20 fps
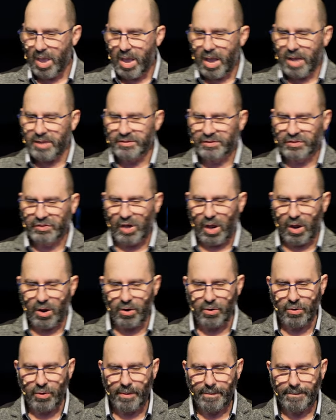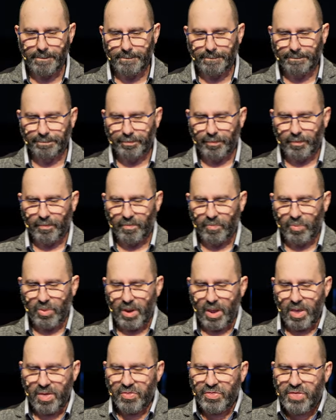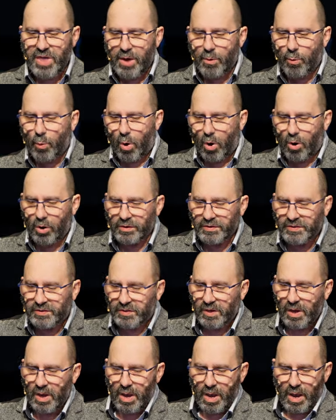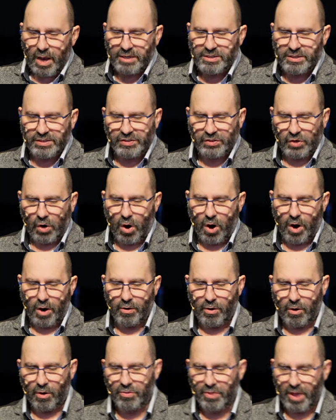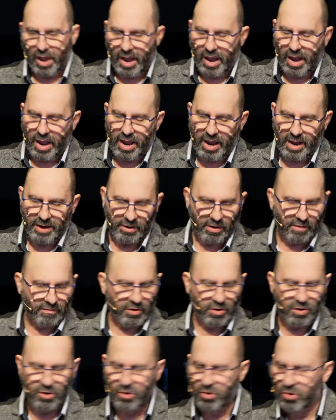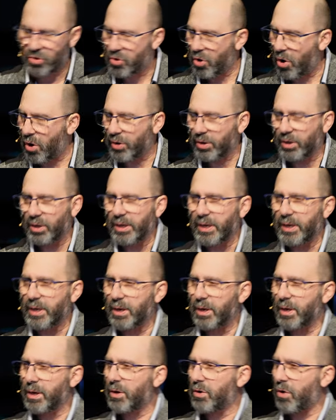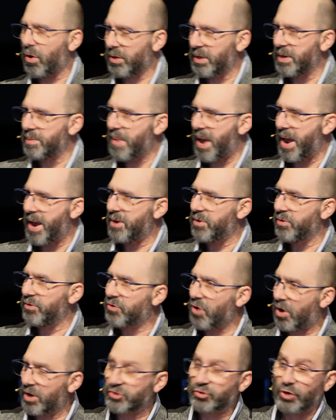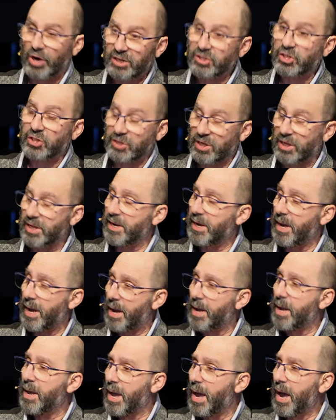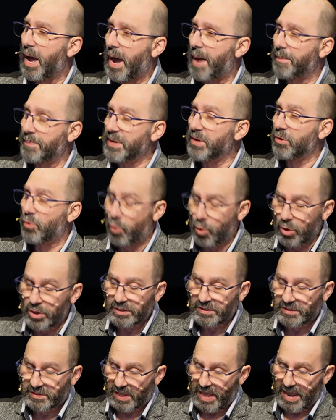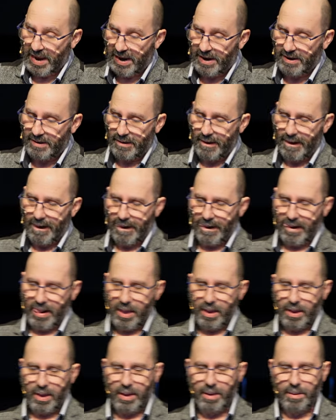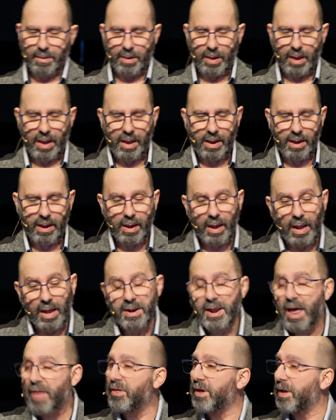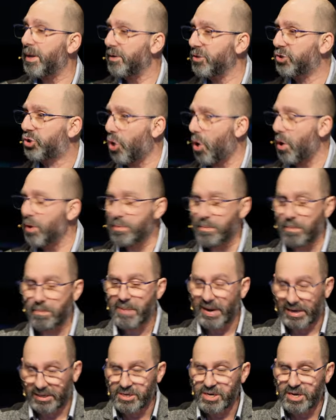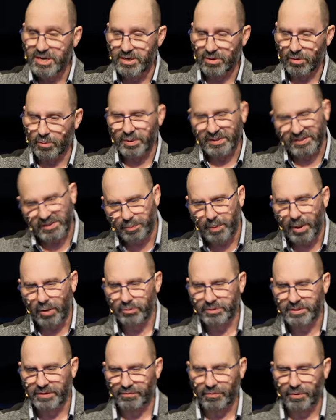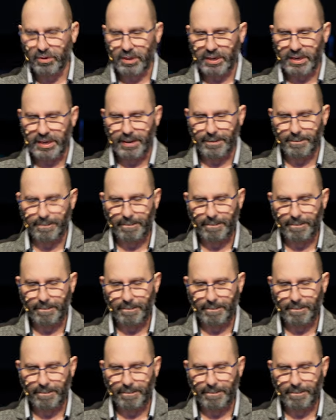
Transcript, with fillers: And so there was a desire on the heart of a godly man who died tragically up in Queensland, another John McNeill, but spelt differently.